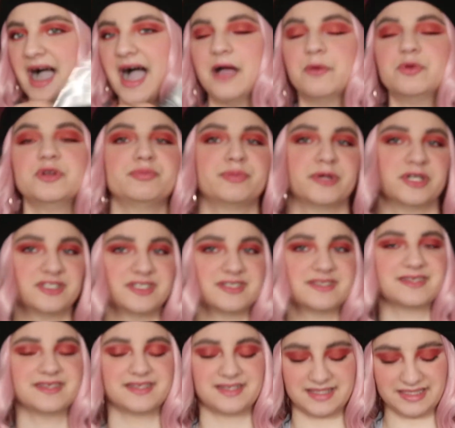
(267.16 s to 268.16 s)
I would purchase
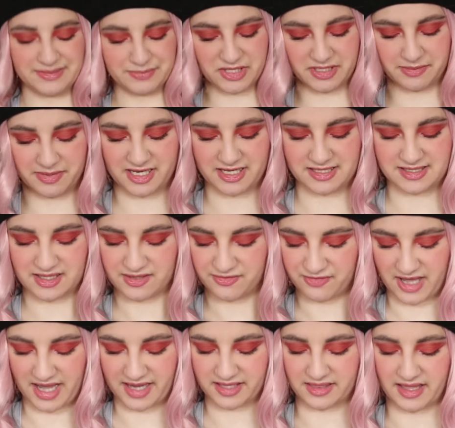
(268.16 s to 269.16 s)
this simply because of the
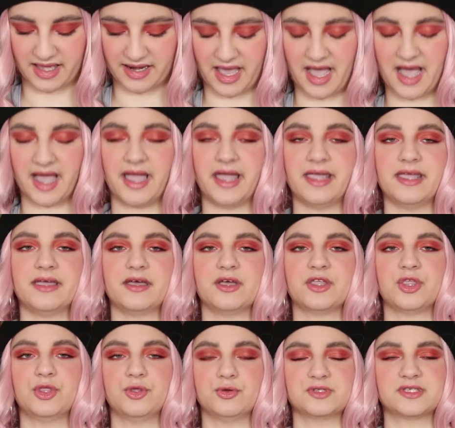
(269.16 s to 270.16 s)
fact that I
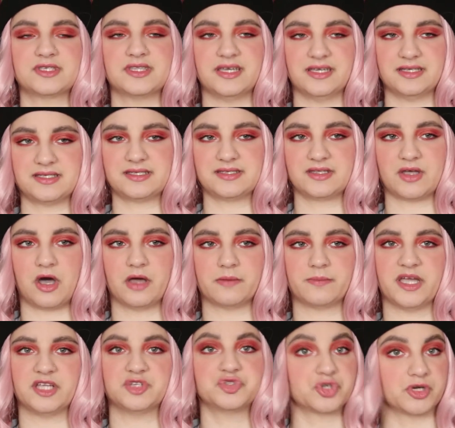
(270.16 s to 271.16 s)
used this on
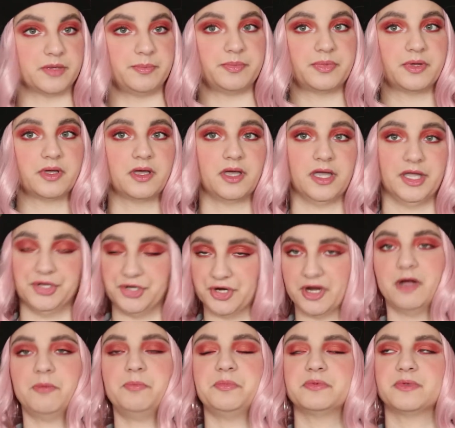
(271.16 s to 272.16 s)
my trip in
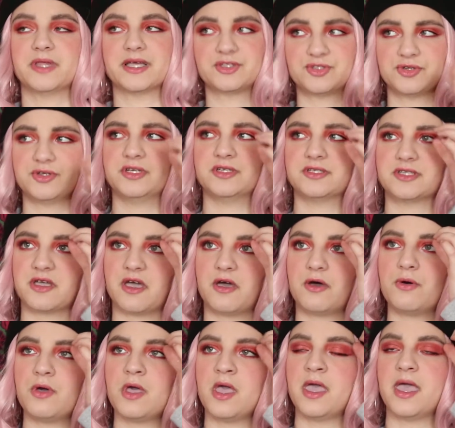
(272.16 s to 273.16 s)
Europe like 2 years
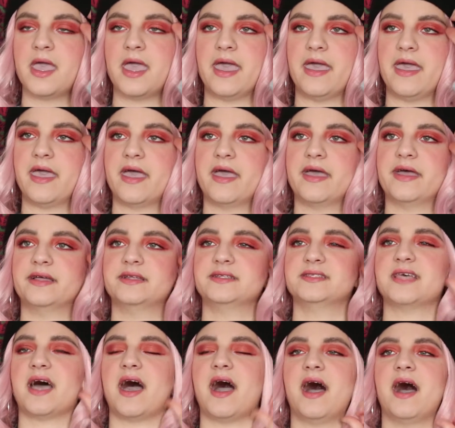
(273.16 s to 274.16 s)
ago, and
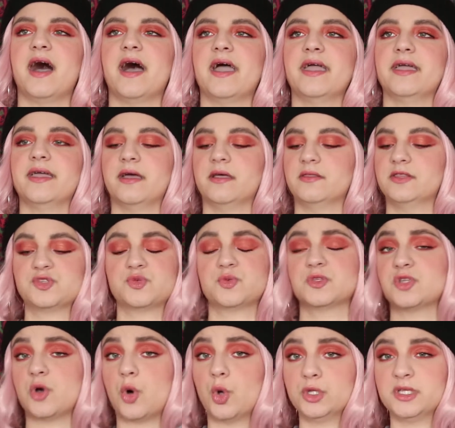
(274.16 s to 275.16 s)
this was
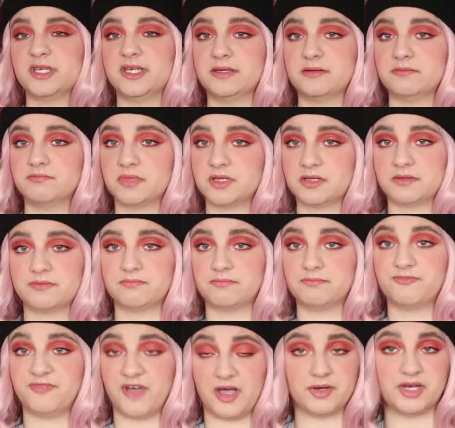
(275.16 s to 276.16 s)
the only
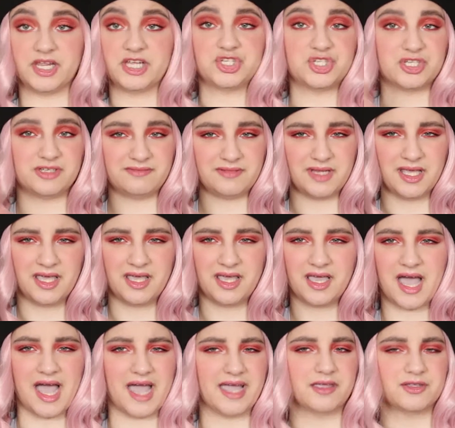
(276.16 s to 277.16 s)
foundation
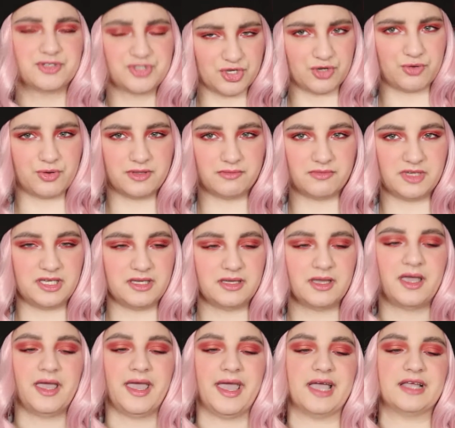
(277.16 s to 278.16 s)
I took with me,
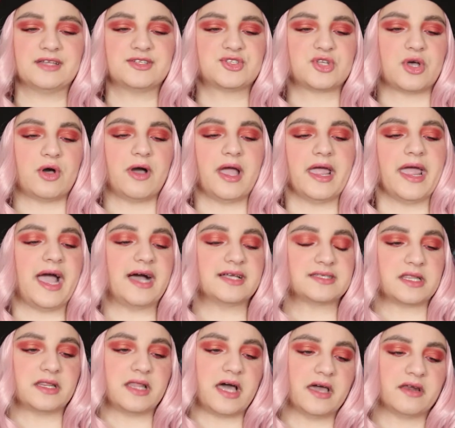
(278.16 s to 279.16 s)
and so it has
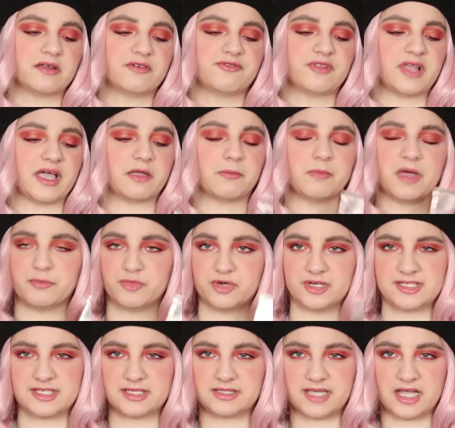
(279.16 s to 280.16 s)
a lot of like
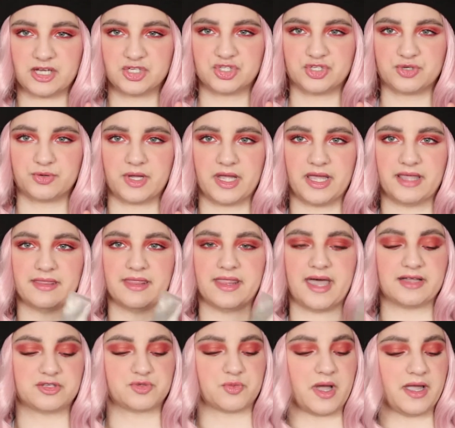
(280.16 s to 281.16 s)
memories attached to it, and
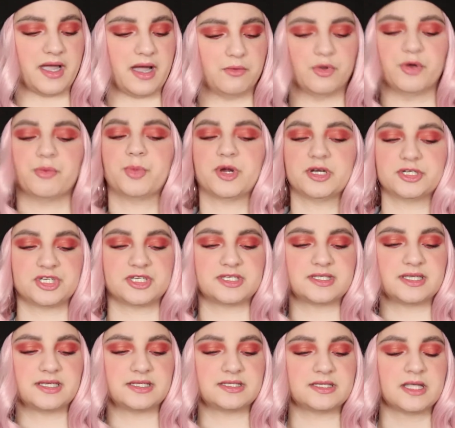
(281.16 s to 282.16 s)
that's why I would purchase
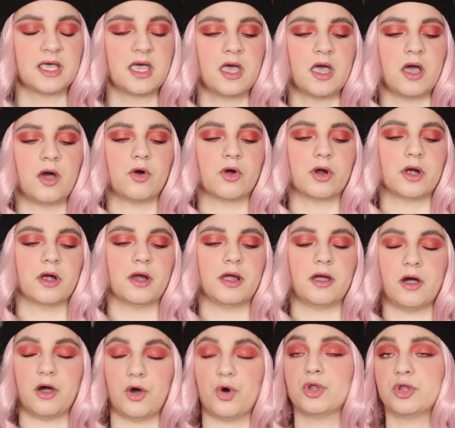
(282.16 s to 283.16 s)
this or
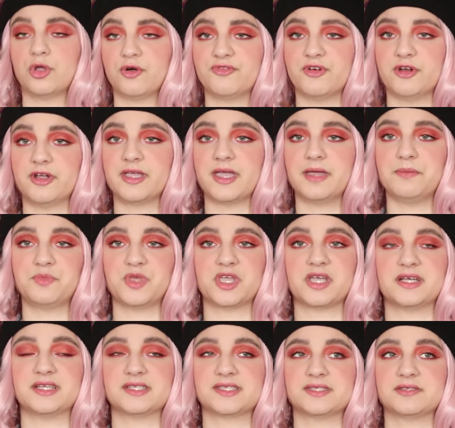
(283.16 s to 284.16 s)
all over again,
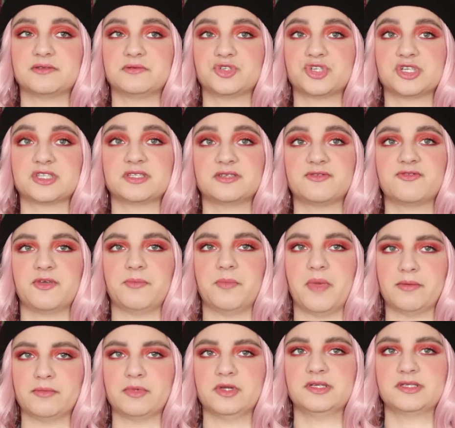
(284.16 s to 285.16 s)
because just of the
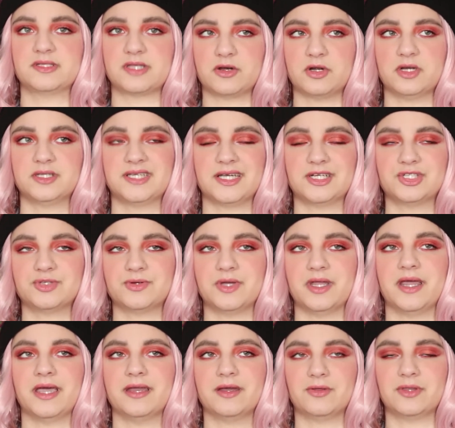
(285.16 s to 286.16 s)
memories that are attached to it.
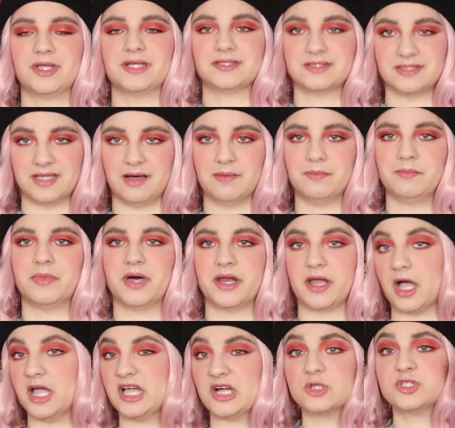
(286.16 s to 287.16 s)
And I know that's dumb, but
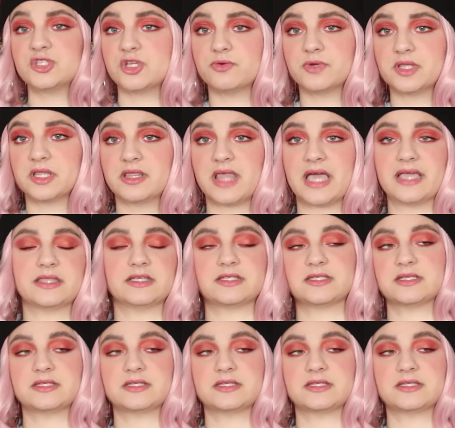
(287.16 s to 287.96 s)
I also really like this.